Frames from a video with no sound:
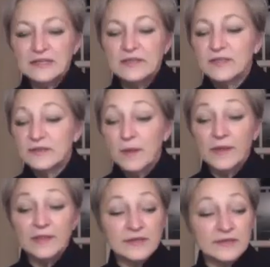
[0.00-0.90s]
is,
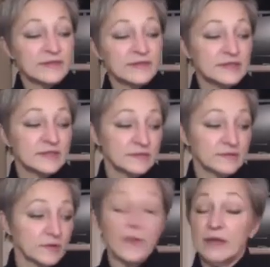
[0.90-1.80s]

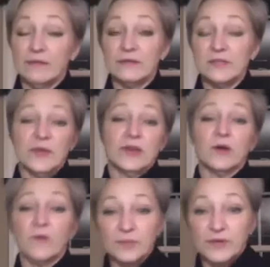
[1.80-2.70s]
to me, this has been
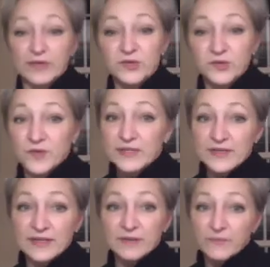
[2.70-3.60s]
incredibly
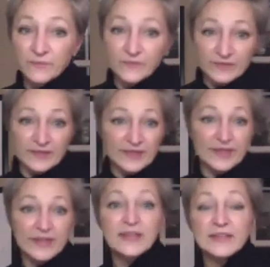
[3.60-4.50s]
interesting.
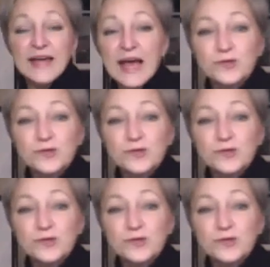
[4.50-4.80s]
Tax